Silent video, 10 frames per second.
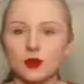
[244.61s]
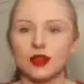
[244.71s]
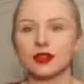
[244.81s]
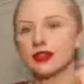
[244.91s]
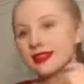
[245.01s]

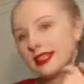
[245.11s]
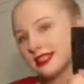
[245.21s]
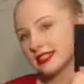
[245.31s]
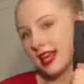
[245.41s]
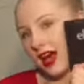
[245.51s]
With
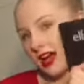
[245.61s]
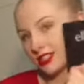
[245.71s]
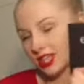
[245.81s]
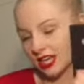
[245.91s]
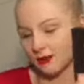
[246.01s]
this
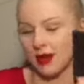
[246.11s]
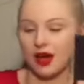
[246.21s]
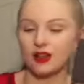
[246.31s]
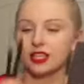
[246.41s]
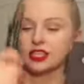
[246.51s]
eyeshadow
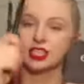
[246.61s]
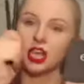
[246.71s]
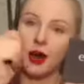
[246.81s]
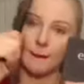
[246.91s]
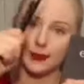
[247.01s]
palette, she
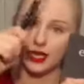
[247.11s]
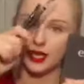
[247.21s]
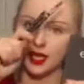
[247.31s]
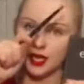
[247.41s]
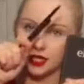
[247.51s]
got
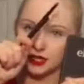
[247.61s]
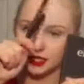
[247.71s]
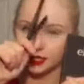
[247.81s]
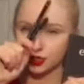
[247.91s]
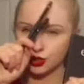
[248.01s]
me
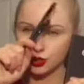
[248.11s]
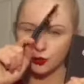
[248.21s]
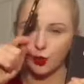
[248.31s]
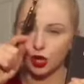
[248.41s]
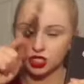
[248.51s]
these two
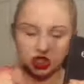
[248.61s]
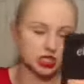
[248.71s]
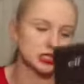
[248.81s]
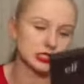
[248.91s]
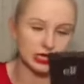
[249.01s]

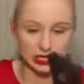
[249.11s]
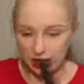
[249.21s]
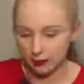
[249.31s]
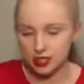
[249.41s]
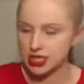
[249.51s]
brushes that
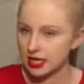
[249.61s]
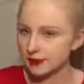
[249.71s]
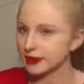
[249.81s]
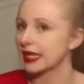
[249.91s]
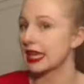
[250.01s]
came with
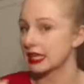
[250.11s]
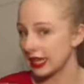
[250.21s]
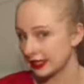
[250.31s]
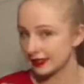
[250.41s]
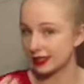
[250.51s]
it that
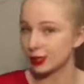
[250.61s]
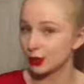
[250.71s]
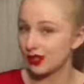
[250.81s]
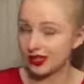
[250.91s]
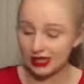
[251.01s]
I
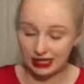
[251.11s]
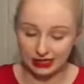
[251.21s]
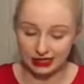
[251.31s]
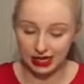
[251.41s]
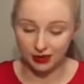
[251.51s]
included it
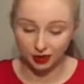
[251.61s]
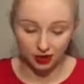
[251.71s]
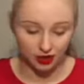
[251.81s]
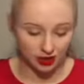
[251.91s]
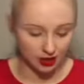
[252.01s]
in the
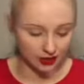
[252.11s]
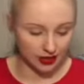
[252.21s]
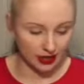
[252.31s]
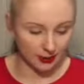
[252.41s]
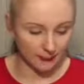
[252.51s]
other
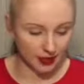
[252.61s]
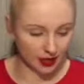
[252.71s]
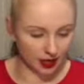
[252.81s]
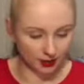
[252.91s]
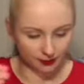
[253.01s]
thing
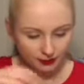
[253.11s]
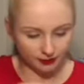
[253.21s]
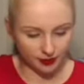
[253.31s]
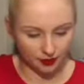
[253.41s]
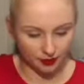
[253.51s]
but um
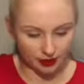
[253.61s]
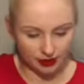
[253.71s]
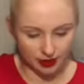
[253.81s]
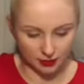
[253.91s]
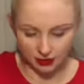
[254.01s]
it really
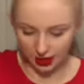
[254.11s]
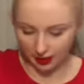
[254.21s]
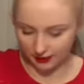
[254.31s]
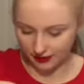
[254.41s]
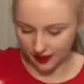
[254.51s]
didn't come with that.